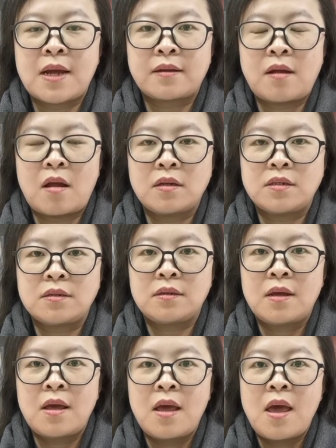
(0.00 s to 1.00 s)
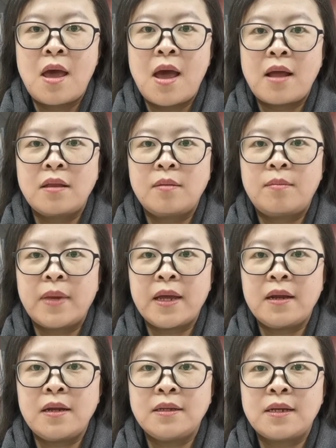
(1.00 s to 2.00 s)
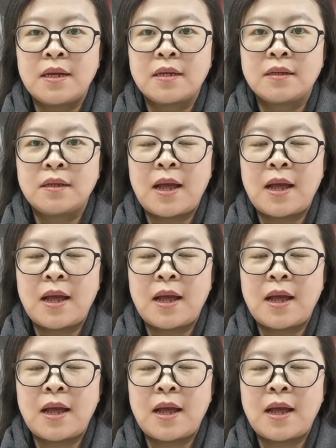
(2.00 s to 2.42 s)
technology, and mainly